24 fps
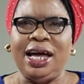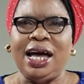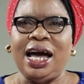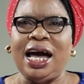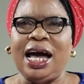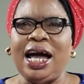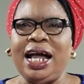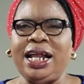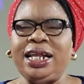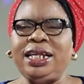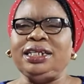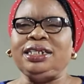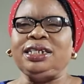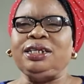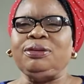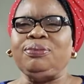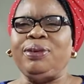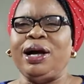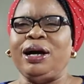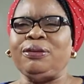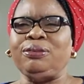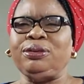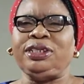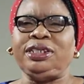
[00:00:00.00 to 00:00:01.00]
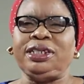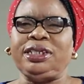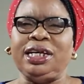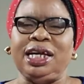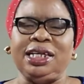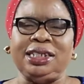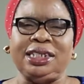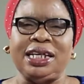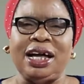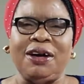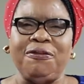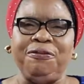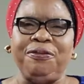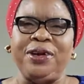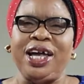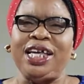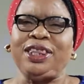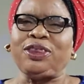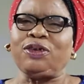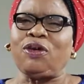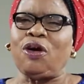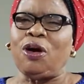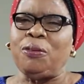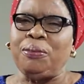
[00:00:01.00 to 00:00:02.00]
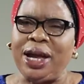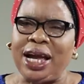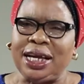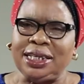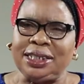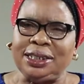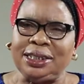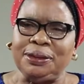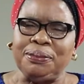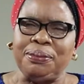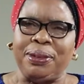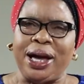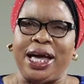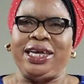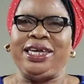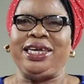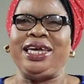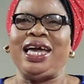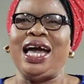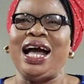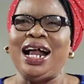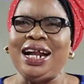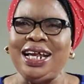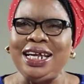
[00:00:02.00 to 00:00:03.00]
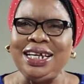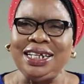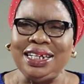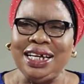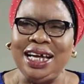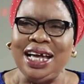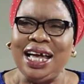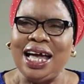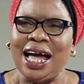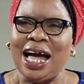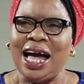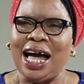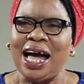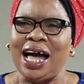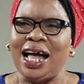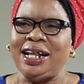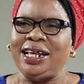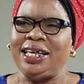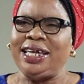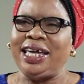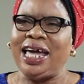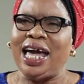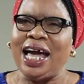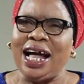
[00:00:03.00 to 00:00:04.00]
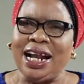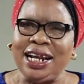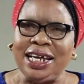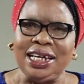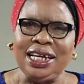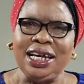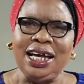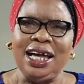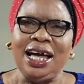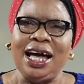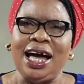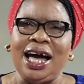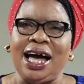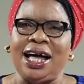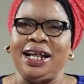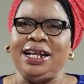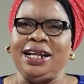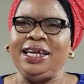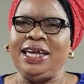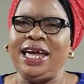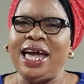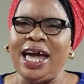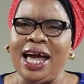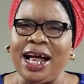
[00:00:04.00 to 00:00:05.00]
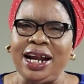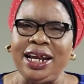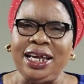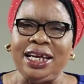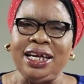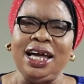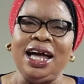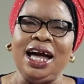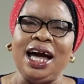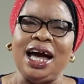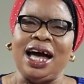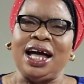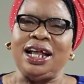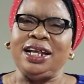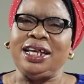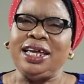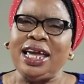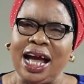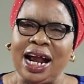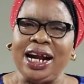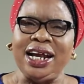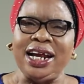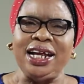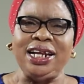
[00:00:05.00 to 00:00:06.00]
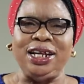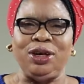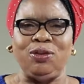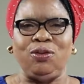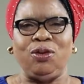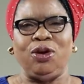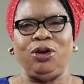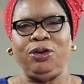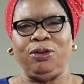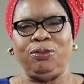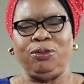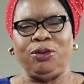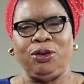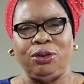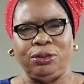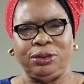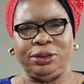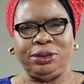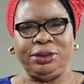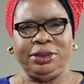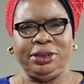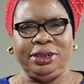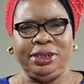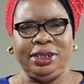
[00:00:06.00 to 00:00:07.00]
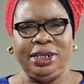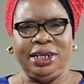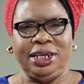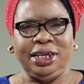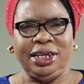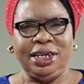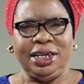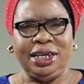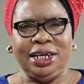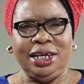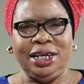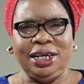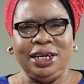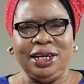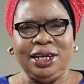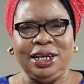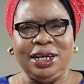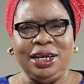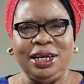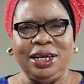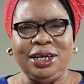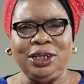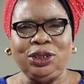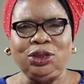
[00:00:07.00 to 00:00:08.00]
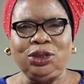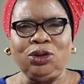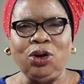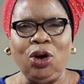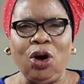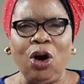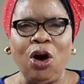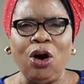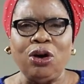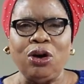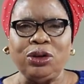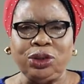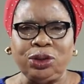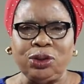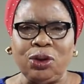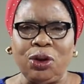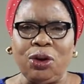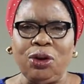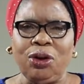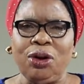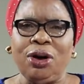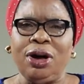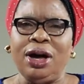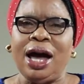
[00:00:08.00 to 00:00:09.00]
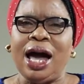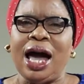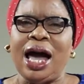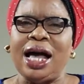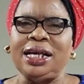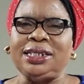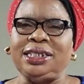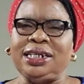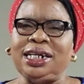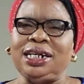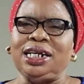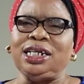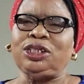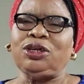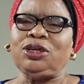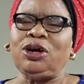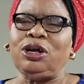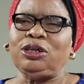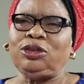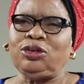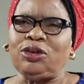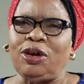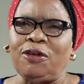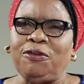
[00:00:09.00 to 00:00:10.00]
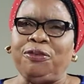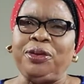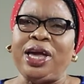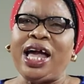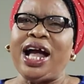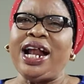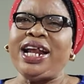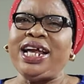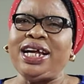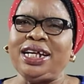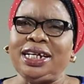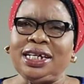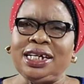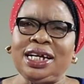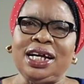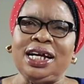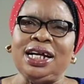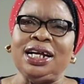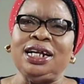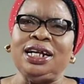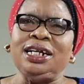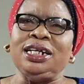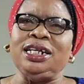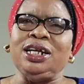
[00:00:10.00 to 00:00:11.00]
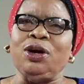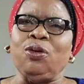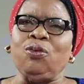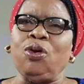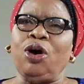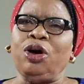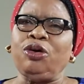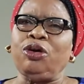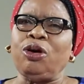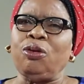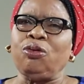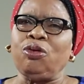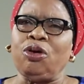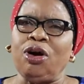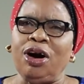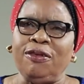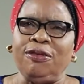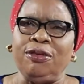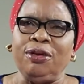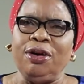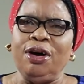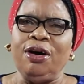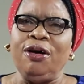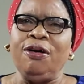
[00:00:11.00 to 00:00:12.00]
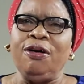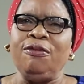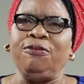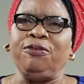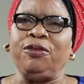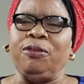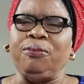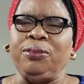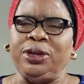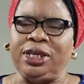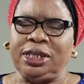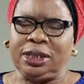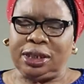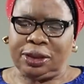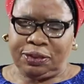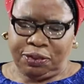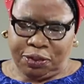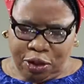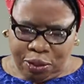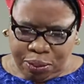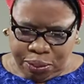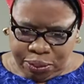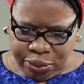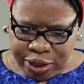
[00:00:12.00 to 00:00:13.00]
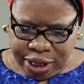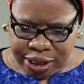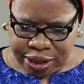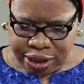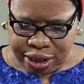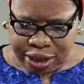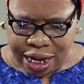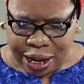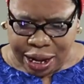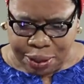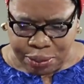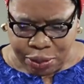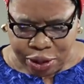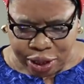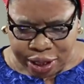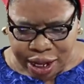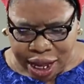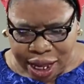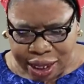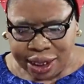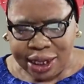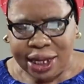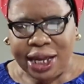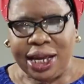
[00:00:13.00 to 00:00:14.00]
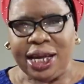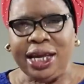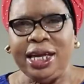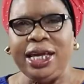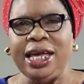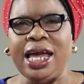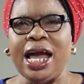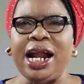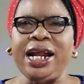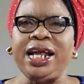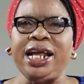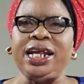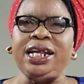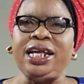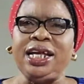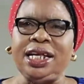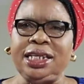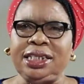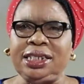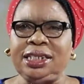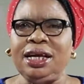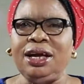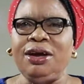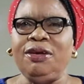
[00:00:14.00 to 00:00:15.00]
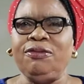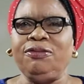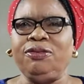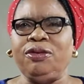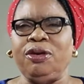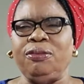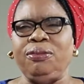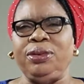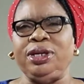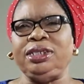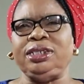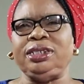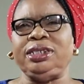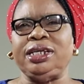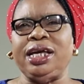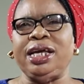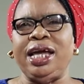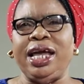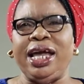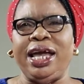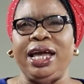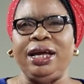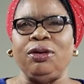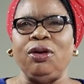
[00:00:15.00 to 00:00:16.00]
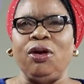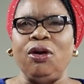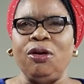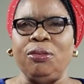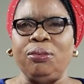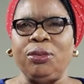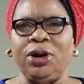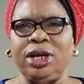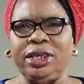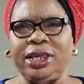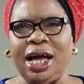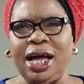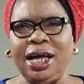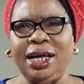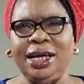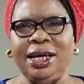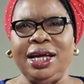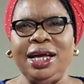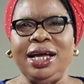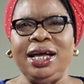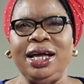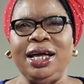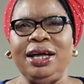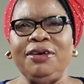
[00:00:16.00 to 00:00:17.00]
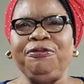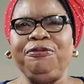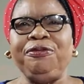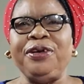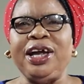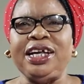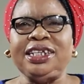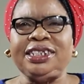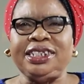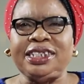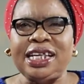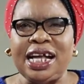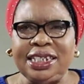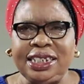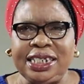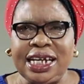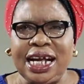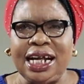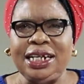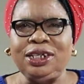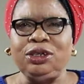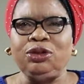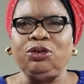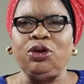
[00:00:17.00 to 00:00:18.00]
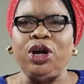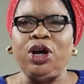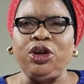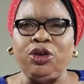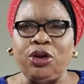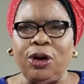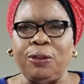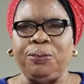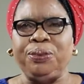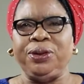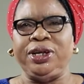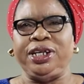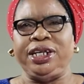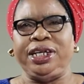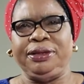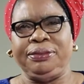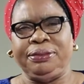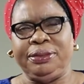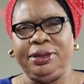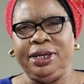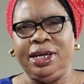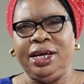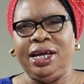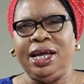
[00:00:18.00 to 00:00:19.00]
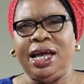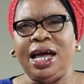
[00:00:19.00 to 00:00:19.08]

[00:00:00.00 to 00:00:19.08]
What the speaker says: And the Bible says that faith cometh by hearing and hearing and hearing and hearing the word of God. So also, as a result of hearing the word of God from his grandmother, hearing it from his own mother, faith started growing up in him.